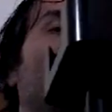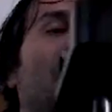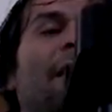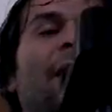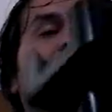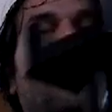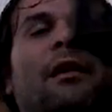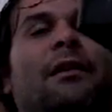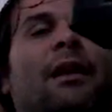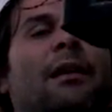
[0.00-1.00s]
It doesn't
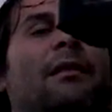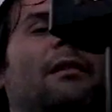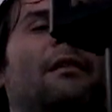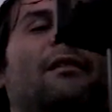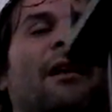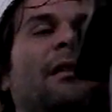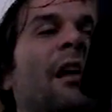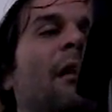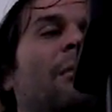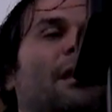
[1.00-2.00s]
lock into anything inside the
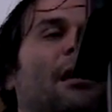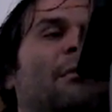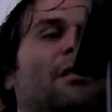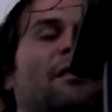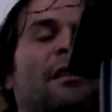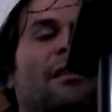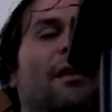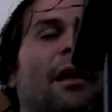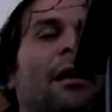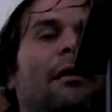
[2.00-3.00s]
helmet. The helmet just sits
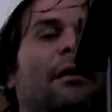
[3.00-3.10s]
there.